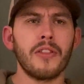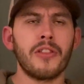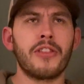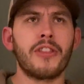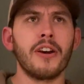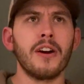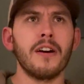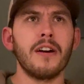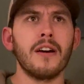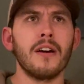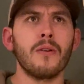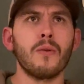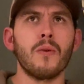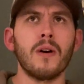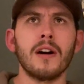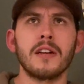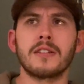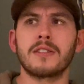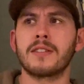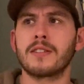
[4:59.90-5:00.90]
There
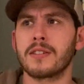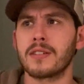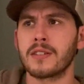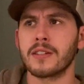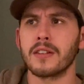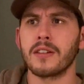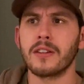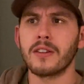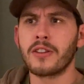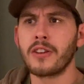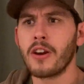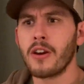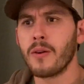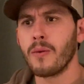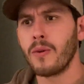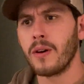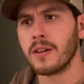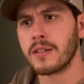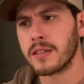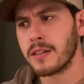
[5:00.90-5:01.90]
was. Let
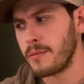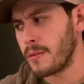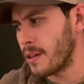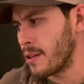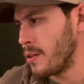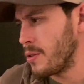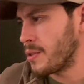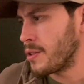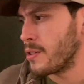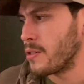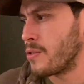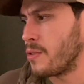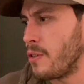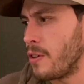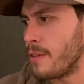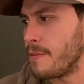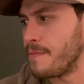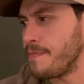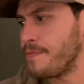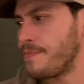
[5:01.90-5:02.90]
me close this door.